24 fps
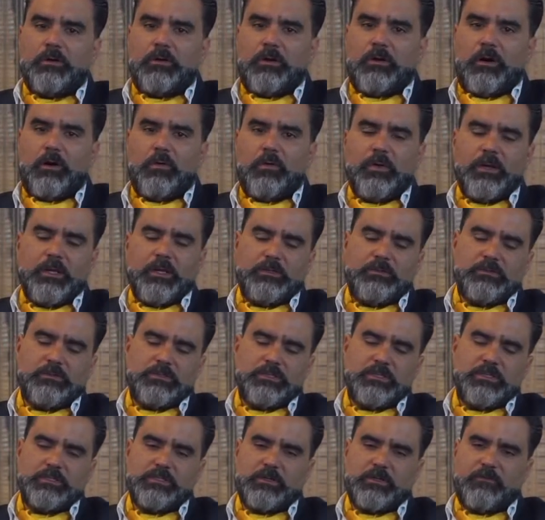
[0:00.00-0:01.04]
All we need to
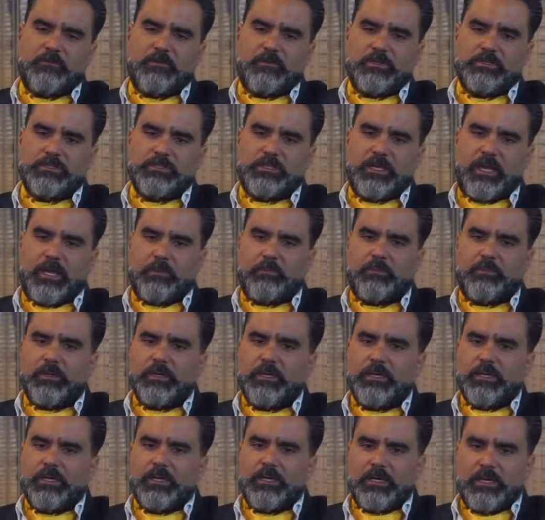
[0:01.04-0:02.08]
see is the first step.
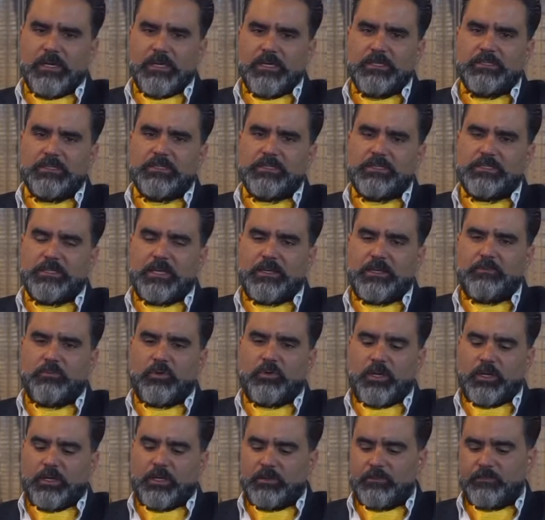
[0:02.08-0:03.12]
He's the same
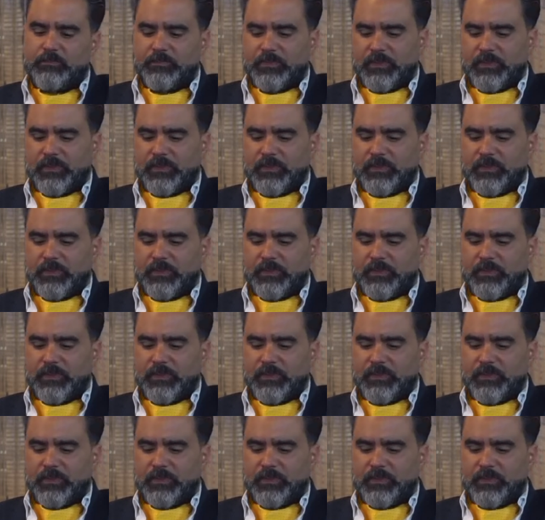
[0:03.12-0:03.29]
way.